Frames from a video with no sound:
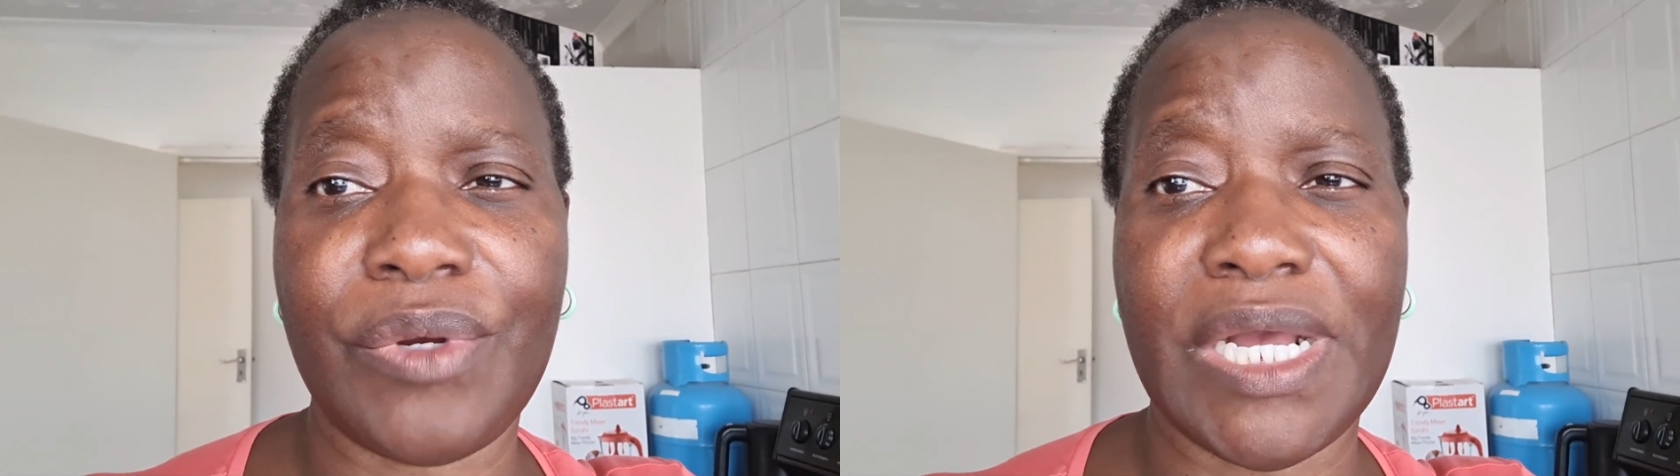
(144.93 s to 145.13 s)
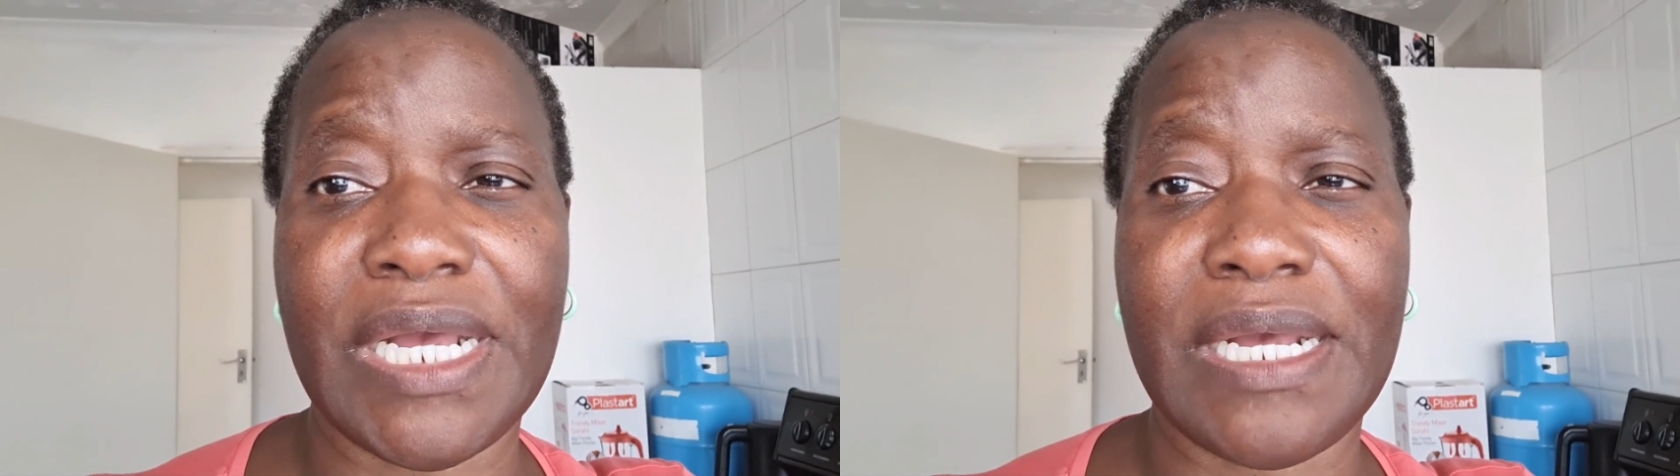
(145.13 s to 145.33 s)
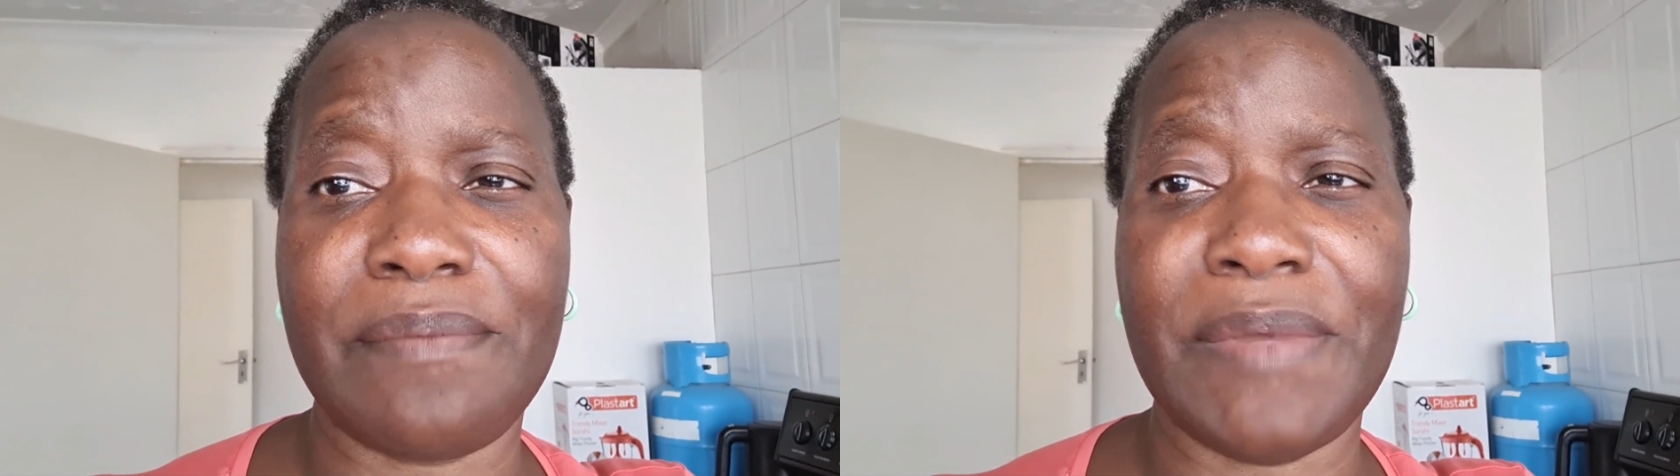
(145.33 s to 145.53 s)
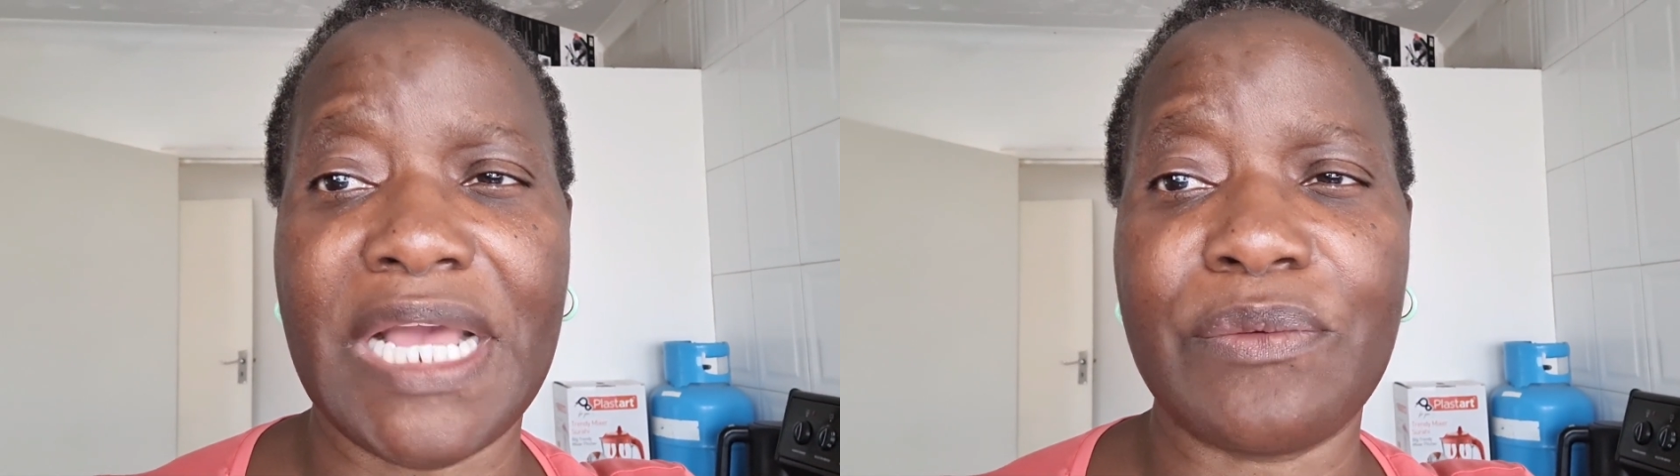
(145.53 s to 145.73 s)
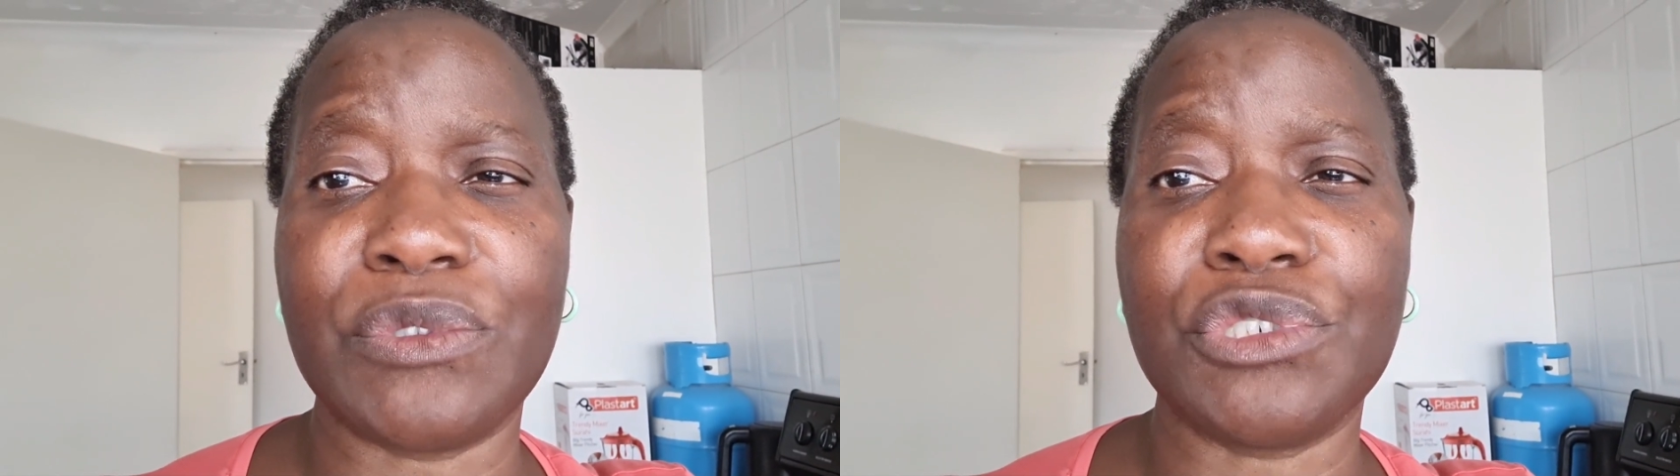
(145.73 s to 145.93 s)

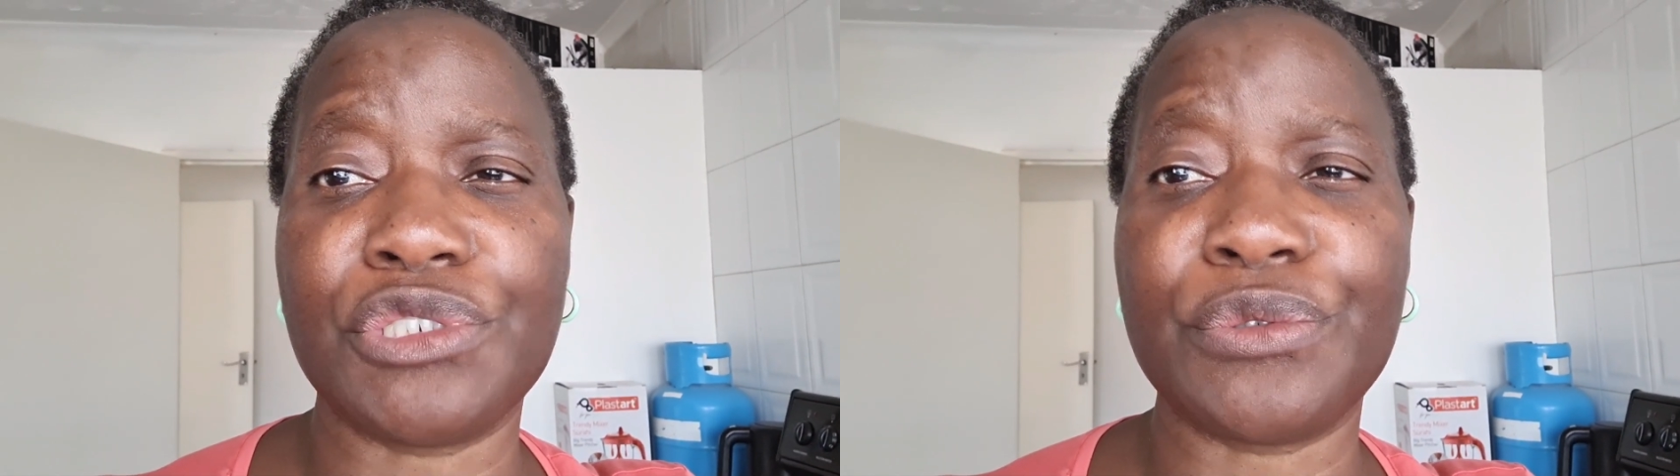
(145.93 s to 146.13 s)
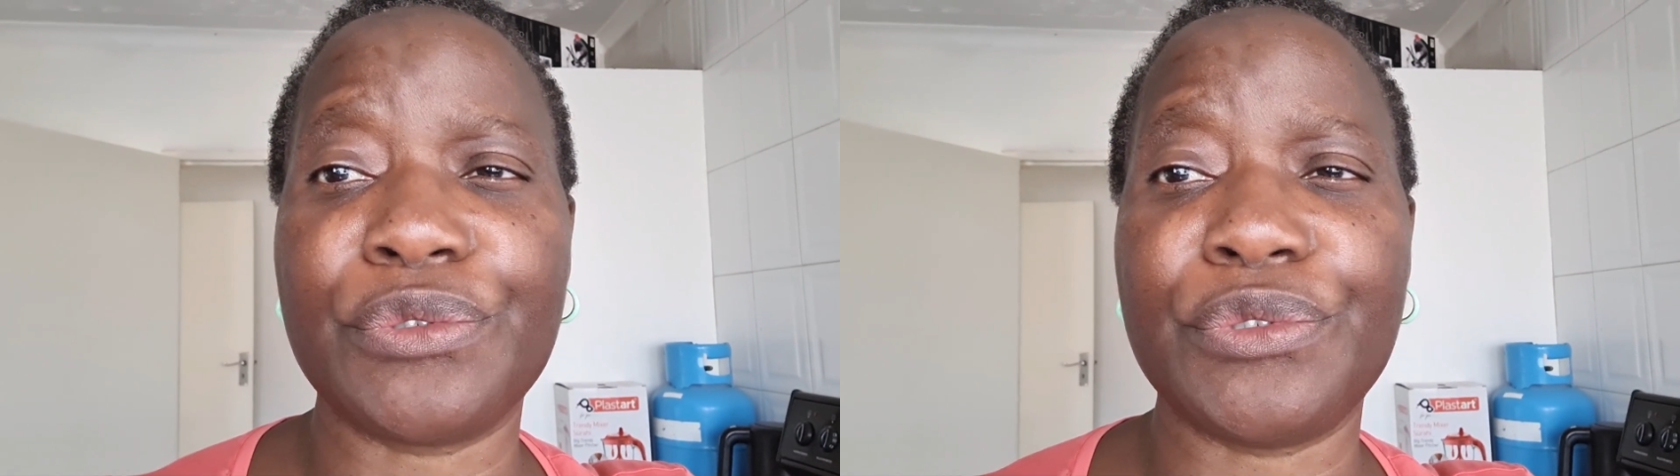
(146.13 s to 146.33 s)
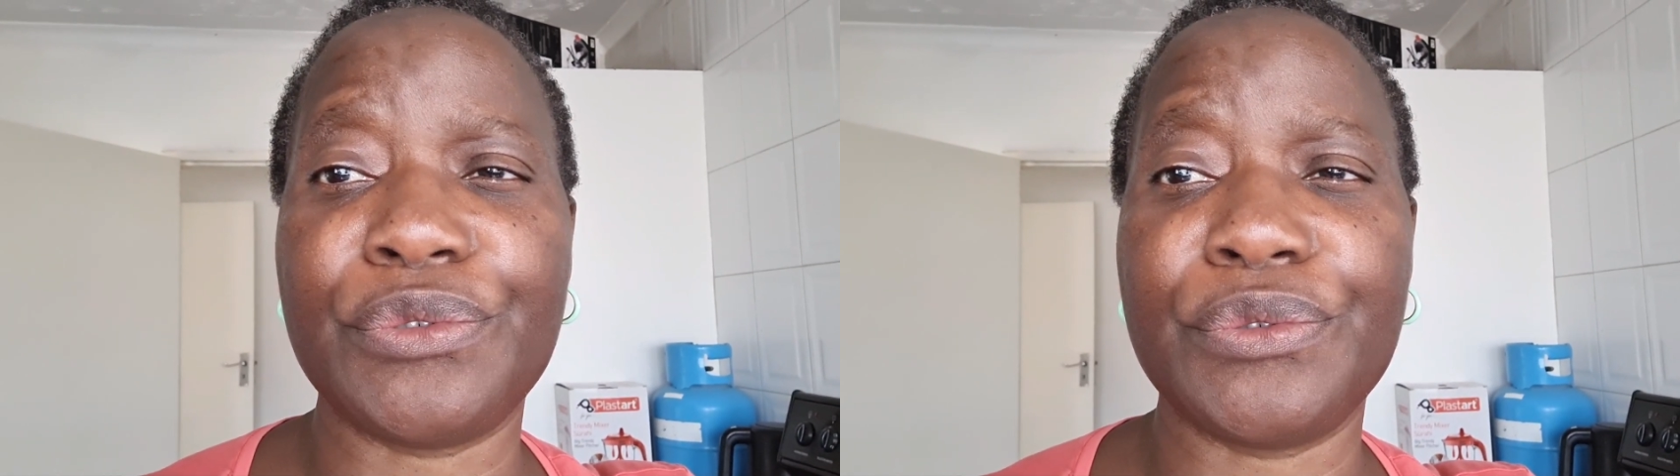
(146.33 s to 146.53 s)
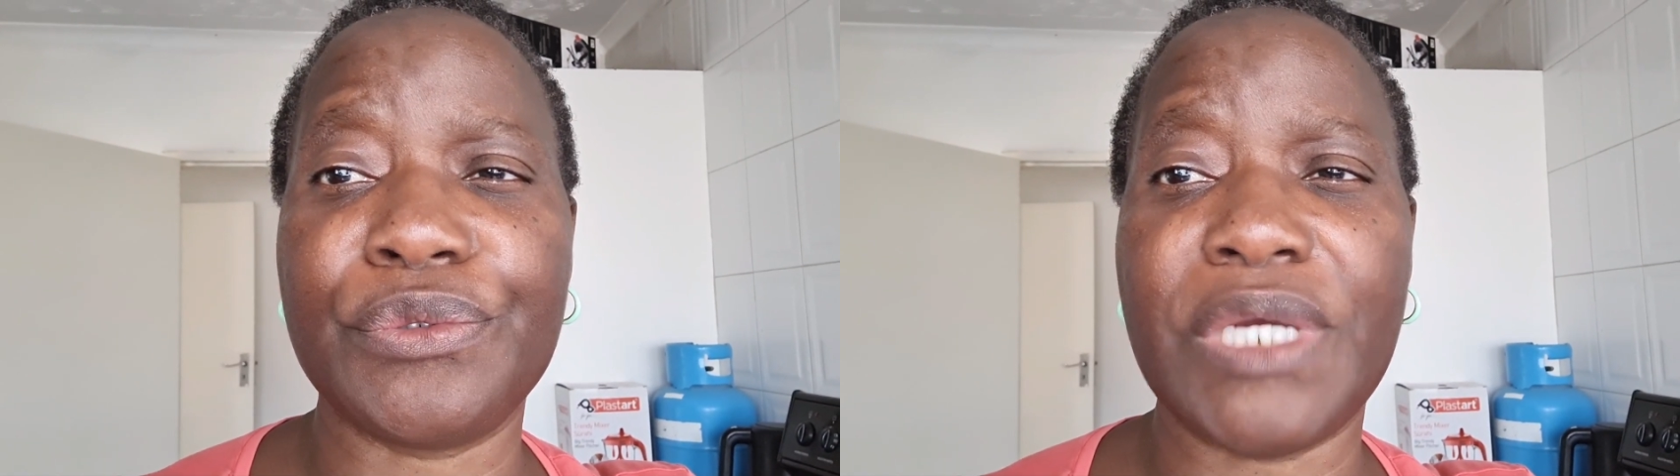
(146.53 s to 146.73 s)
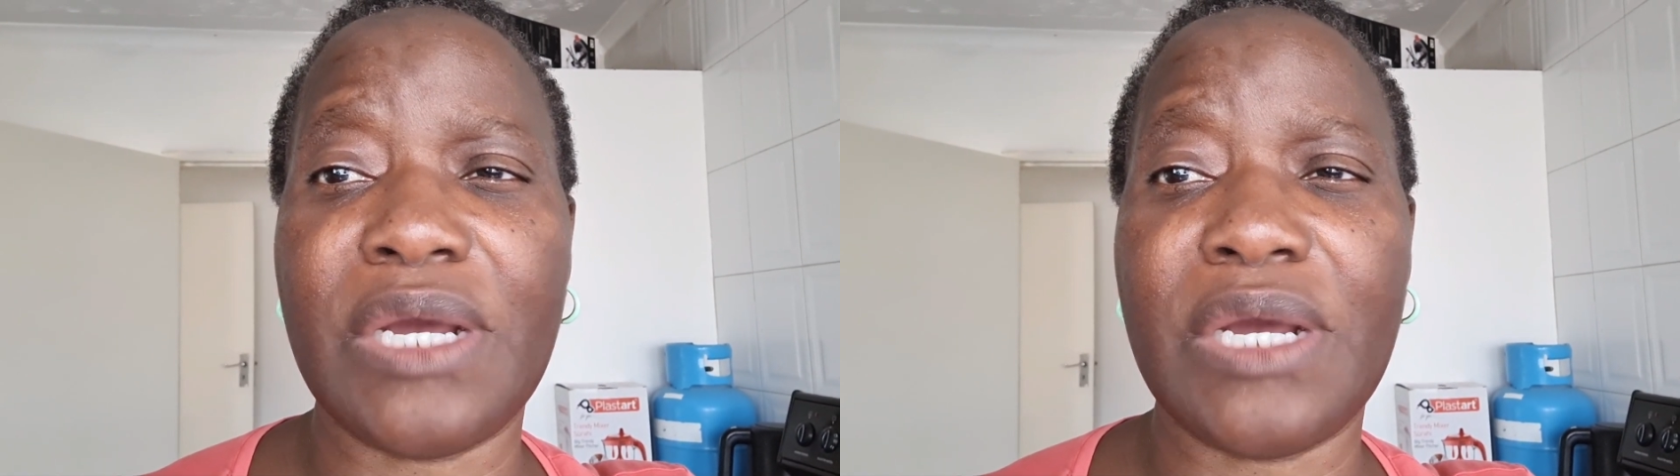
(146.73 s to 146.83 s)
I will show you